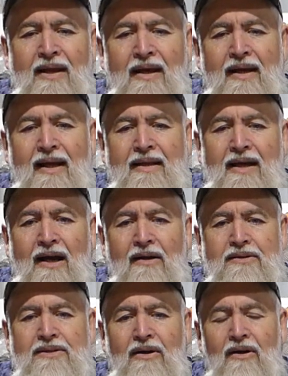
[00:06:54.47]
it had the
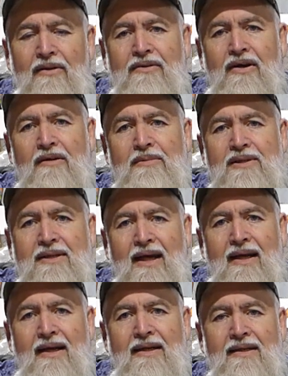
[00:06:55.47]
old style
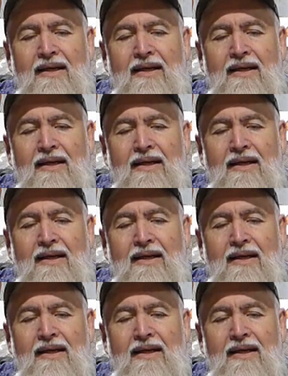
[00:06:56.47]
thermostat in it,